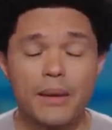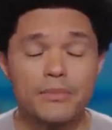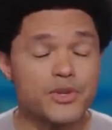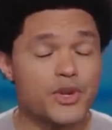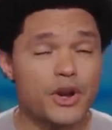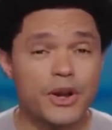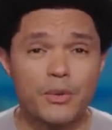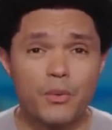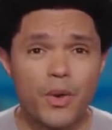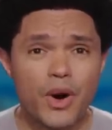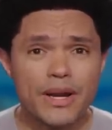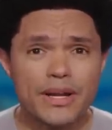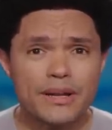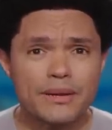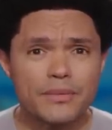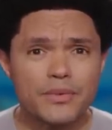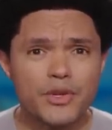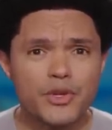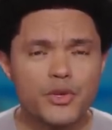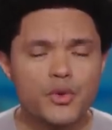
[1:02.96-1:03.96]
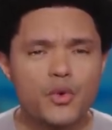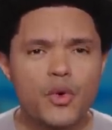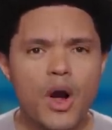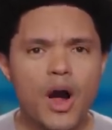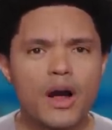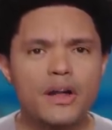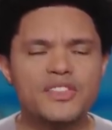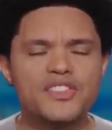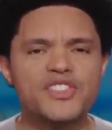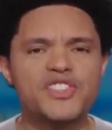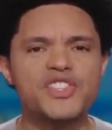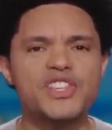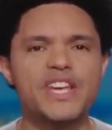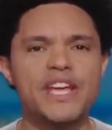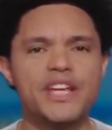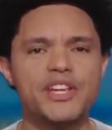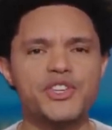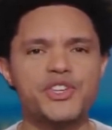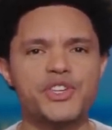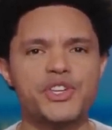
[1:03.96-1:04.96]
I'm sorry, what? You can't
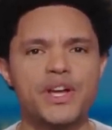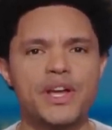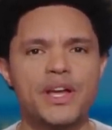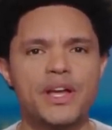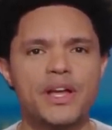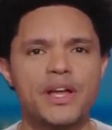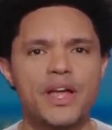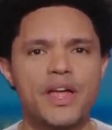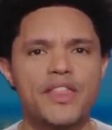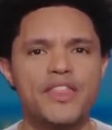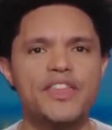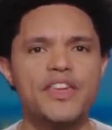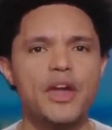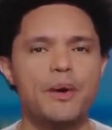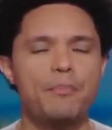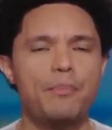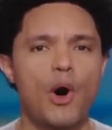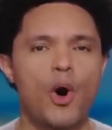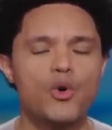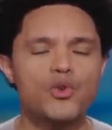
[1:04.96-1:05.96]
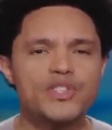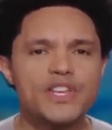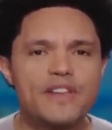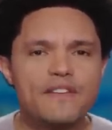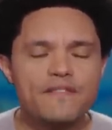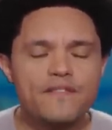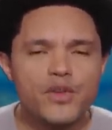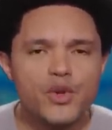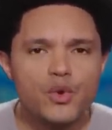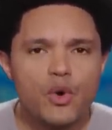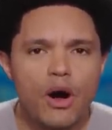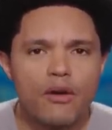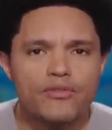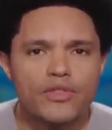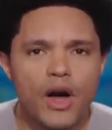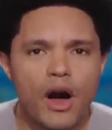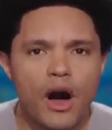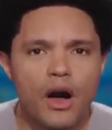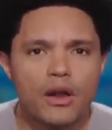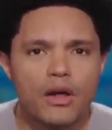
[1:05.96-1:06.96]
teach the opposing view
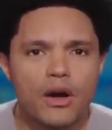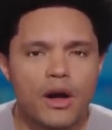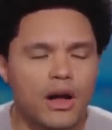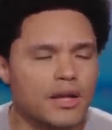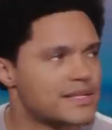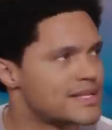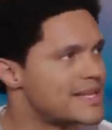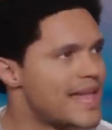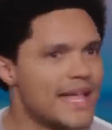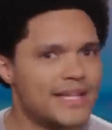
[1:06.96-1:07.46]
of the Holocaust.